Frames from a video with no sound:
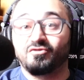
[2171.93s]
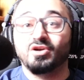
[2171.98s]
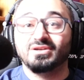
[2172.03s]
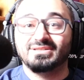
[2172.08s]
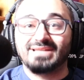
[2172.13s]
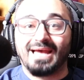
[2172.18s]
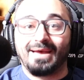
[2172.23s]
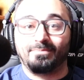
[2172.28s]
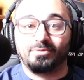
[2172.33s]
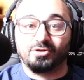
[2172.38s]

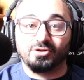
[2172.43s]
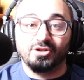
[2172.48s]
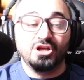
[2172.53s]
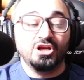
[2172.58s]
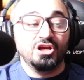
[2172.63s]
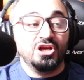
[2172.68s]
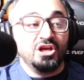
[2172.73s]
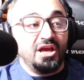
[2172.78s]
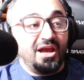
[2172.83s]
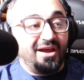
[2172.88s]
For example,
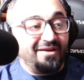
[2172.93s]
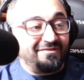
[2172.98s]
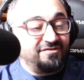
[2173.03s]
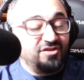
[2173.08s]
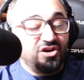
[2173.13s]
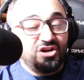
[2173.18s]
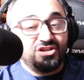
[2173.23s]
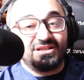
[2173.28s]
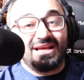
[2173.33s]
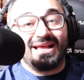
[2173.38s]

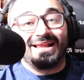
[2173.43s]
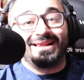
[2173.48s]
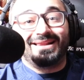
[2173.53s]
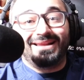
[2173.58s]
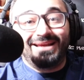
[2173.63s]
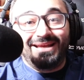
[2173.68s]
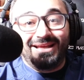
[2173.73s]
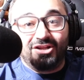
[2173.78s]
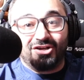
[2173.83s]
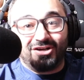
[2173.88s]
if there's a
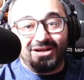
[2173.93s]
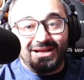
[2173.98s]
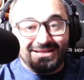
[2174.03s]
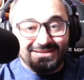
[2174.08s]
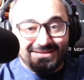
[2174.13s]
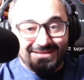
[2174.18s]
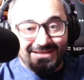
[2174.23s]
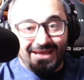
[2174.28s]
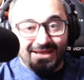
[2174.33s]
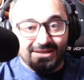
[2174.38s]
leader
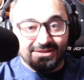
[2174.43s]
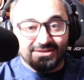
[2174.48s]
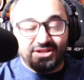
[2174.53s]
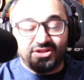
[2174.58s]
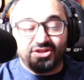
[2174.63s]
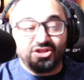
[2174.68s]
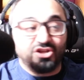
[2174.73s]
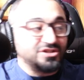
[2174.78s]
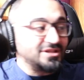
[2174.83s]
in sales,